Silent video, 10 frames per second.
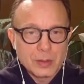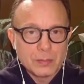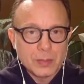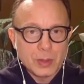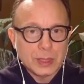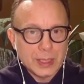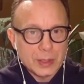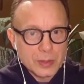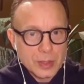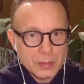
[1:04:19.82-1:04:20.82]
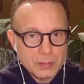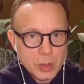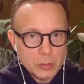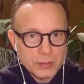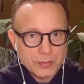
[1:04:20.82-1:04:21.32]
Mostly there's a
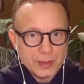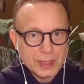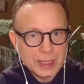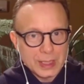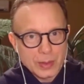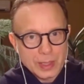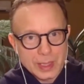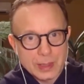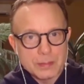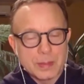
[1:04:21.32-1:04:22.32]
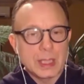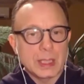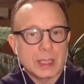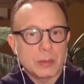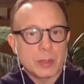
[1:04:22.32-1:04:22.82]
moment of feeling tone, and then
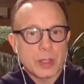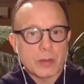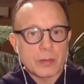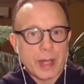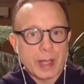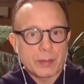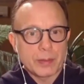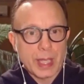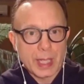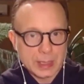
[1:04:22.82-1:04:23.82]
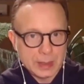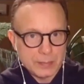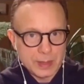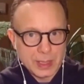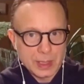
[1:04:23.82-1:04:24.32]
immediately we're in our
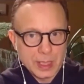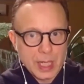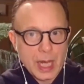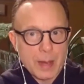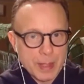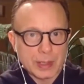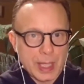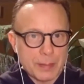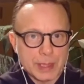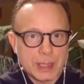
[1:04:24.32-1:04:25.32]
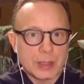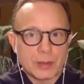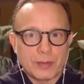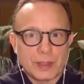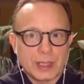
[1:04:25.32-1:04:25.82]
reactivity about that
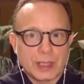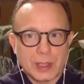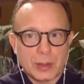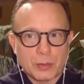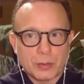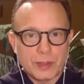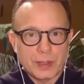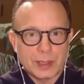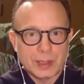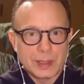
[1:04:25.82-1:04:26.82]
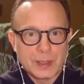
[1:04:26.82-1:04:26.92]
particular feeling tone we're feeling.